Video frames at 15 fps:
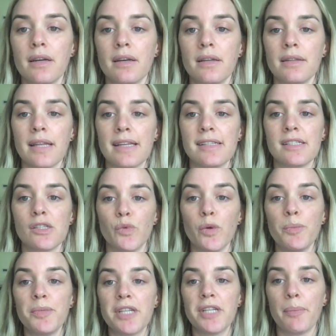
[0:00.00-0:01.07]
They
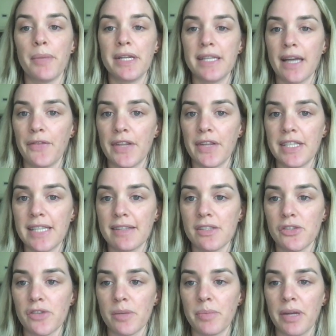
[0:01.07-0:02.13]
swooped up and down the death
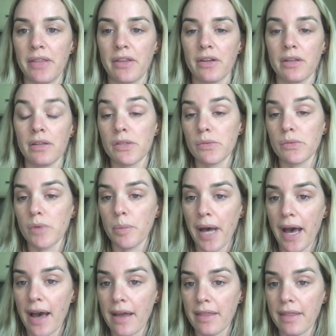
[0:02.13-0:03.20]
strip in their usual
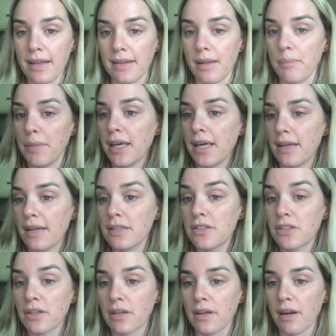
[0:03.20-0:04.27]
path and then began to
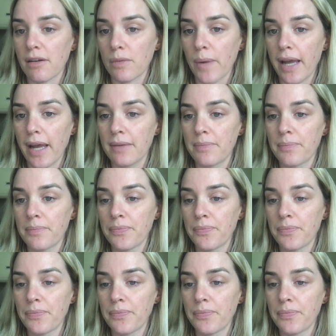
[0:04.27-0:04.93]
turn our way.